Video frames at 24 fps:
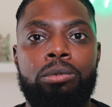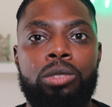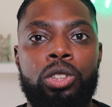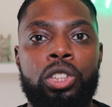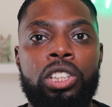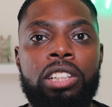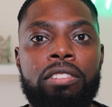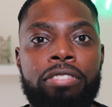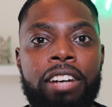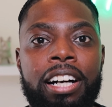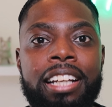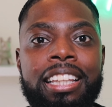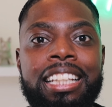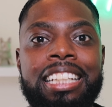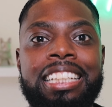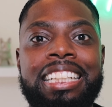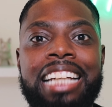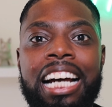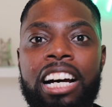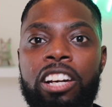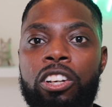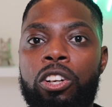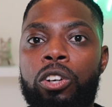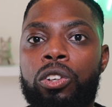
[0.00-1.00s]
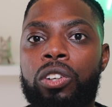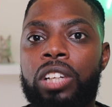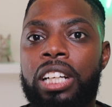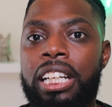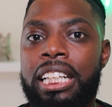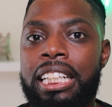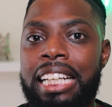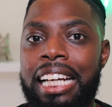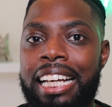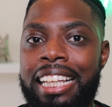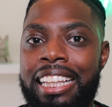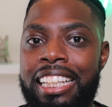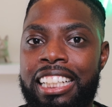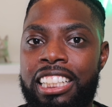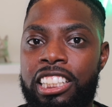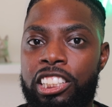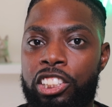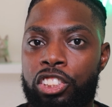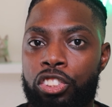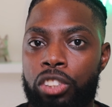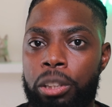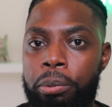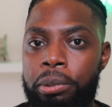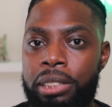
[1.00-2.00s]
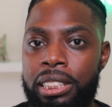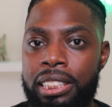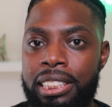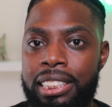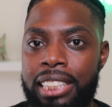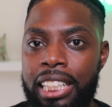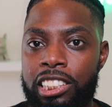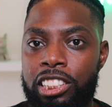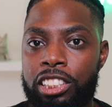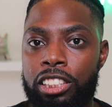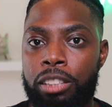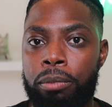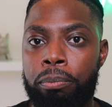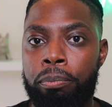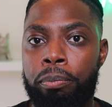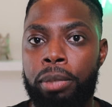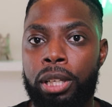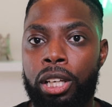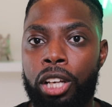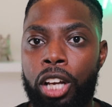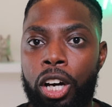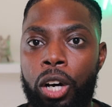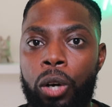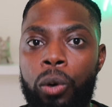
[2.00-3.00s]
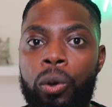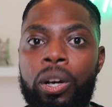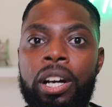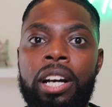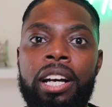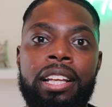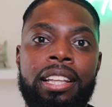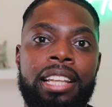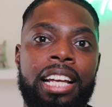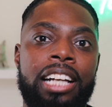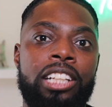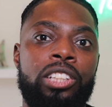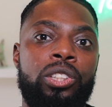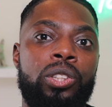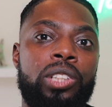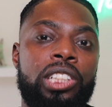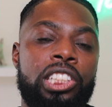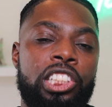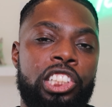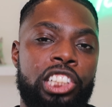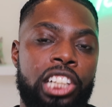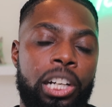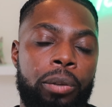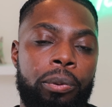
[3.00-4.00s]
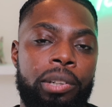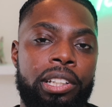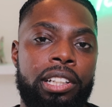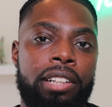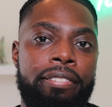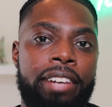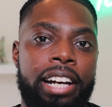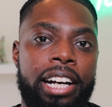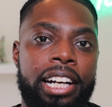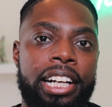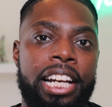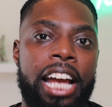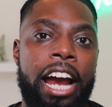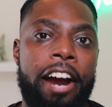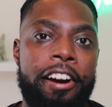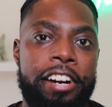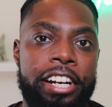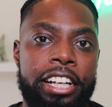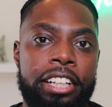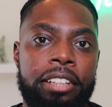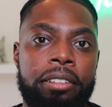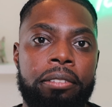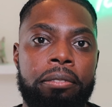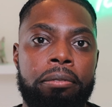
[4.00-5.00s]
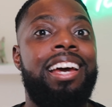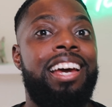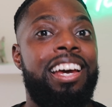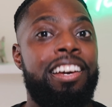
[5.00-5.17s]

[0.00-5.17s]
You can find the download link in the description section below that you can share with your veterinarian.